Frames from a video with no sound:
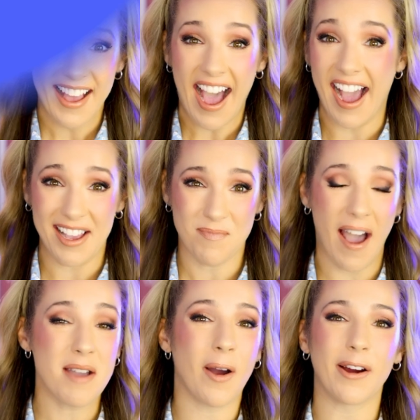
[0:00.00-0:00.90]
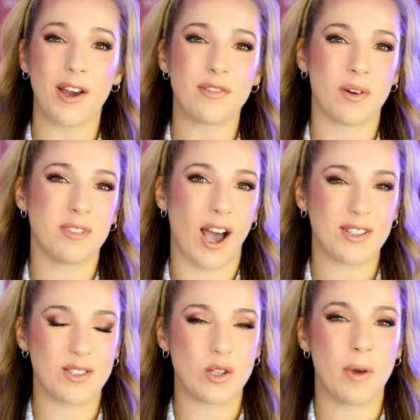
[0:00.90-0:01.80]
Hi, I'm Margot from
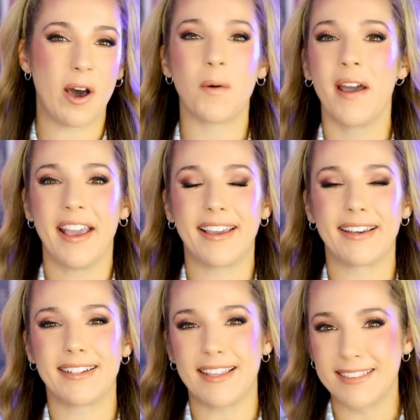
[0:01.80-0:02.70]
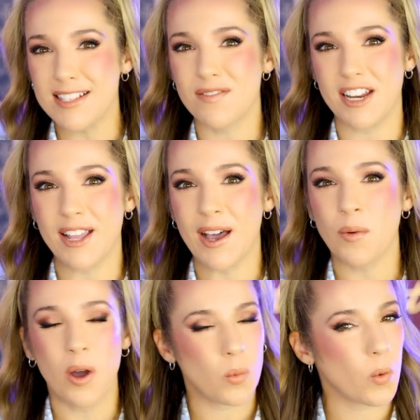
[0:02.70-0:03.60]
Docsumo, and in this
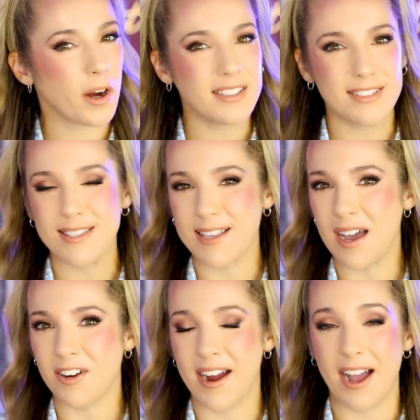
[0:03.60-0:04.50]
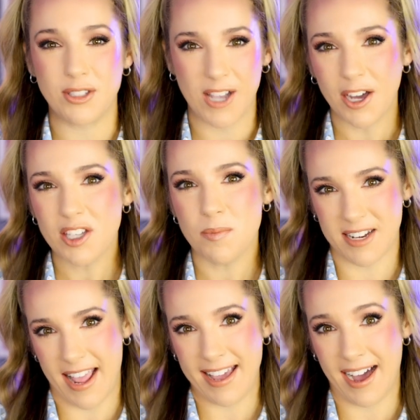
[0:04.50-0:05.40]
video, we're going to discover how
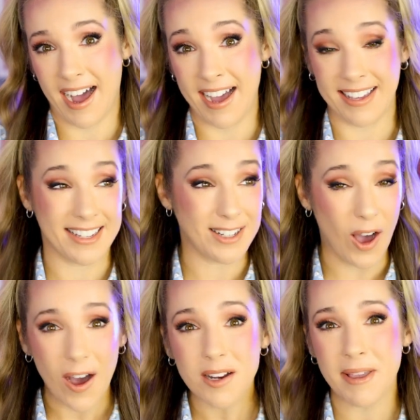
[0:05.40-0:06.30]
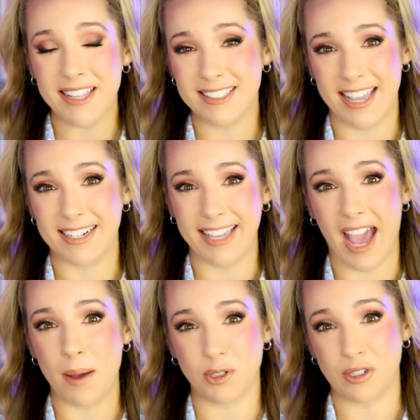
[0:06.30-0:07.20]
Document AI can automate data
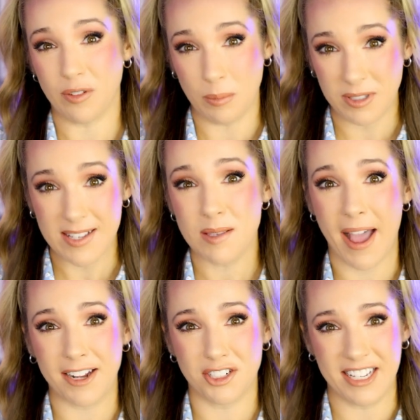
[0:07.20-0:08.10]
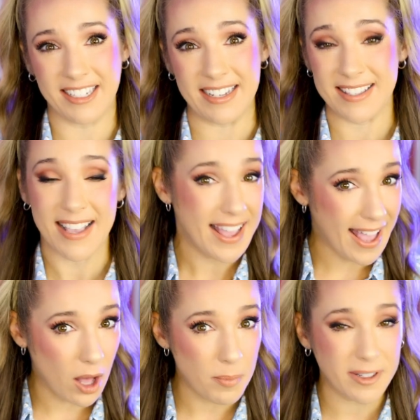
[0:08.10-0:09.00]
capture from dispatch tickets,
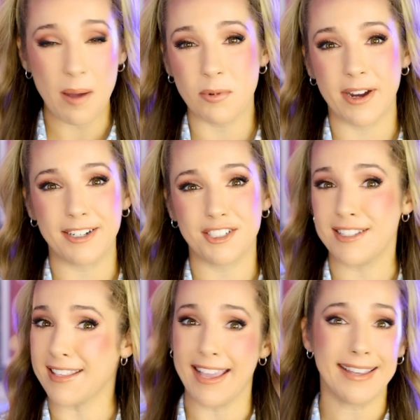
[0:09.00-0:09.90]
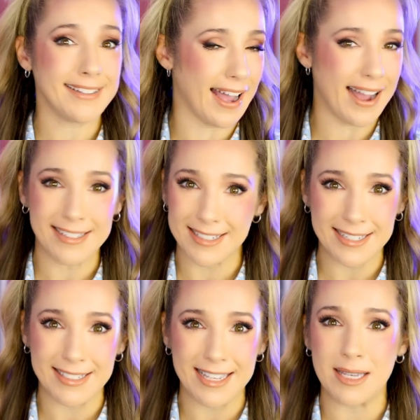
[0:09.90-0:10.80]
helping operations and
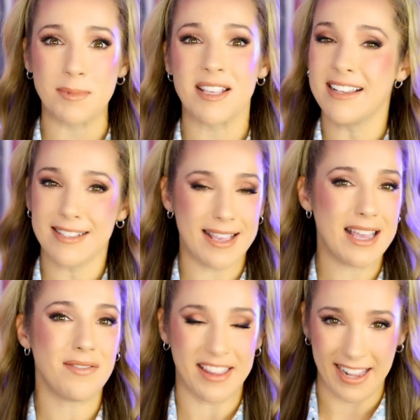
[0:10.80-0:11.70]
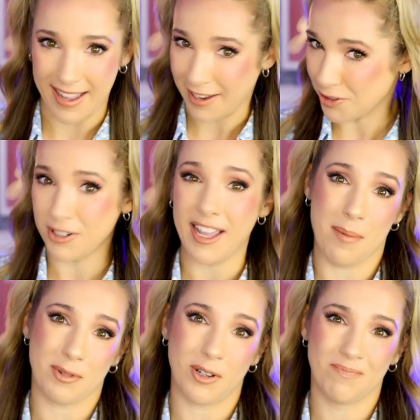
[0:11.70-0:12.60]
IT teams save that extra
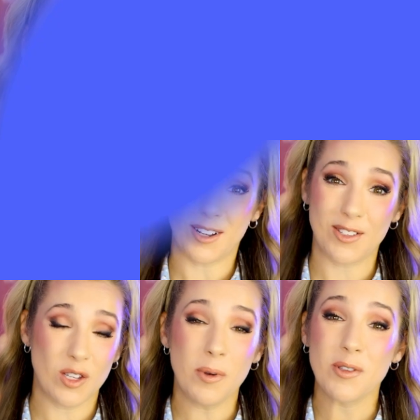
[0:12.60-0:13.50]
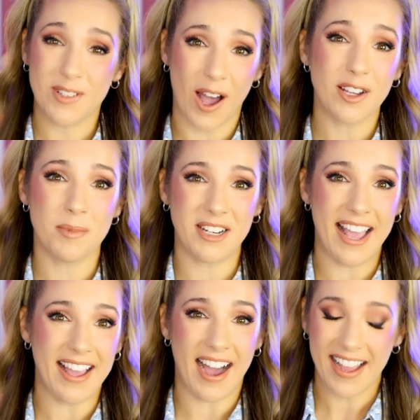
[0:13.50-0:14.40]
capital. Docsumo's Document
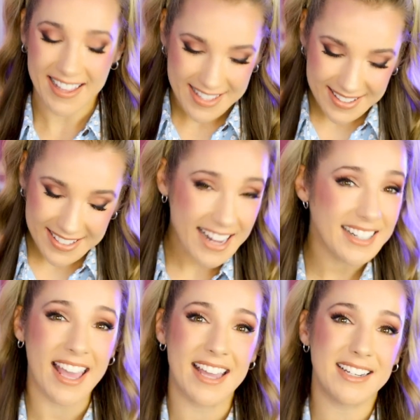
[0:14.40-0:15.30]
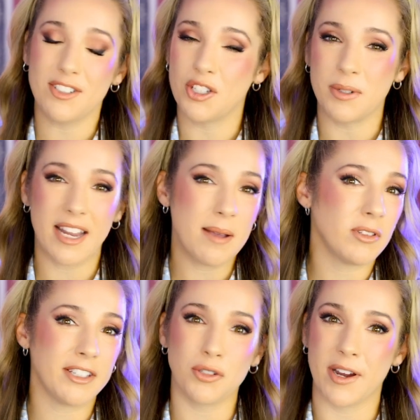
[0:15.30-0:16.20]
AI is dedicated to
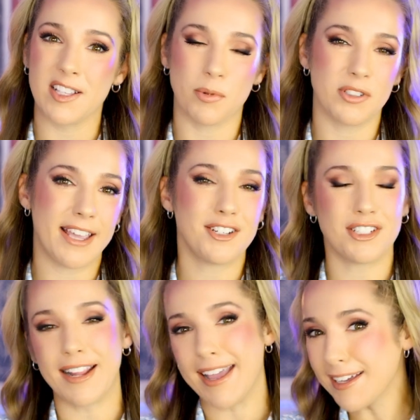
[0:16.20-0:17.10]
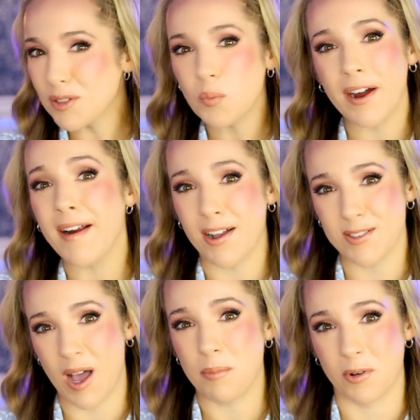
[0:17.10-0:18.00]
enabling transportation and
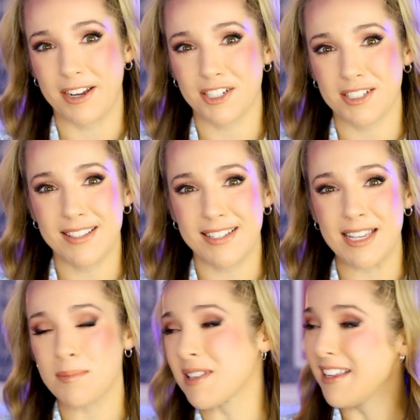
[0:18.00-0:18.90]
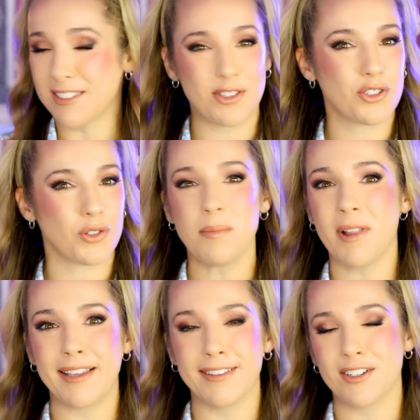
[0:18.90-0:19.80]
warehouse operations teams to
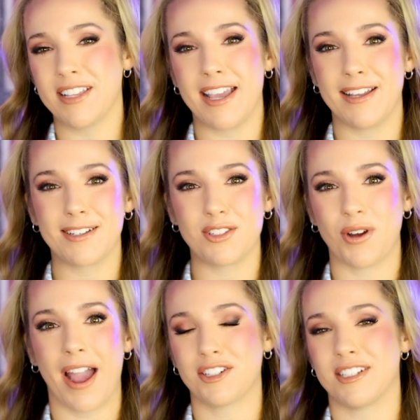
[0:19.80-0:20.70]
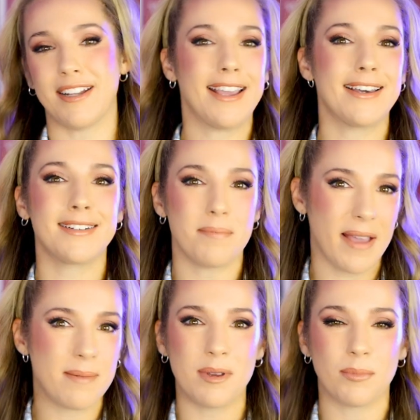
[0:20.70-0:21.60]
streamline their data extraction and
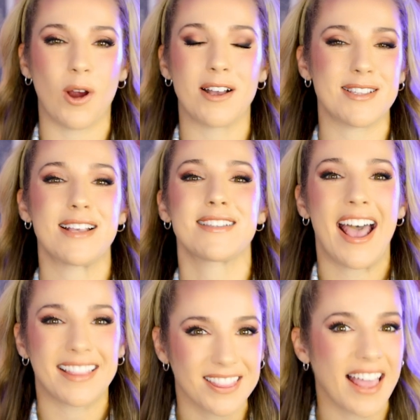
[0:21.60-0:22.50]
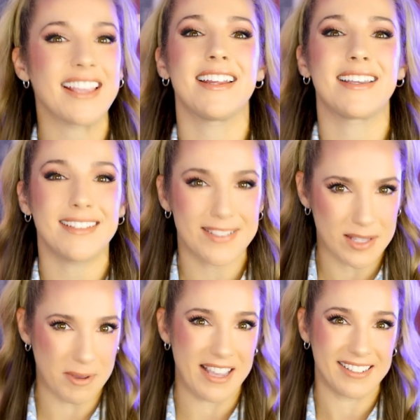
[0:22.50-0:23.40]
payment process at lightning
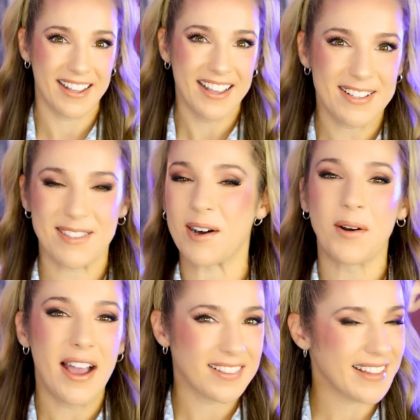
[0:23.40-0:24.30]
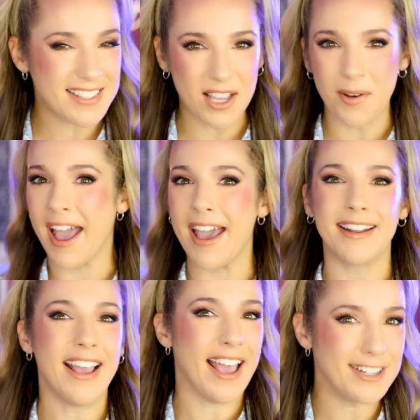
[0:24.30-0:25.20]
speed. So let's go
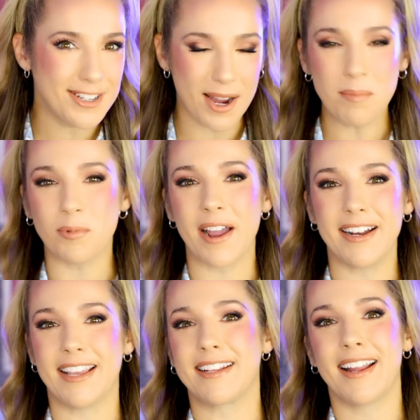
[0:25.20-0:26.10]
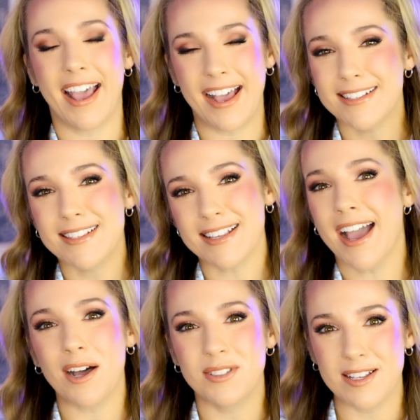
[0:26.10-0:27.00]
ahead and jump right in and see
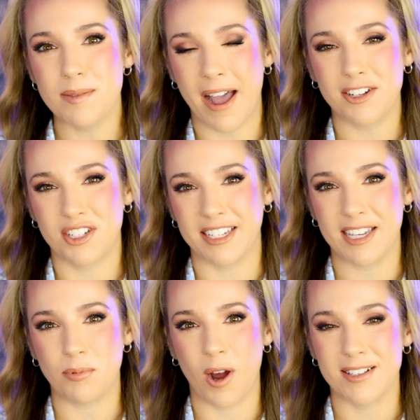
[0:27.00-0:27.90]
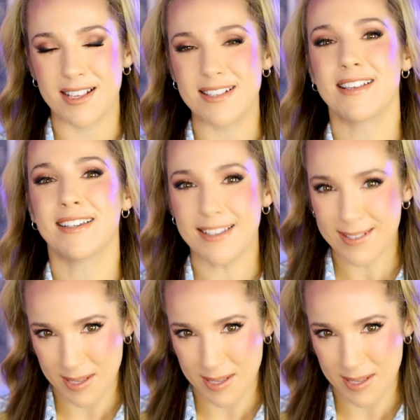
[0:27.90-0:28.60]
how dispatch ticket processing is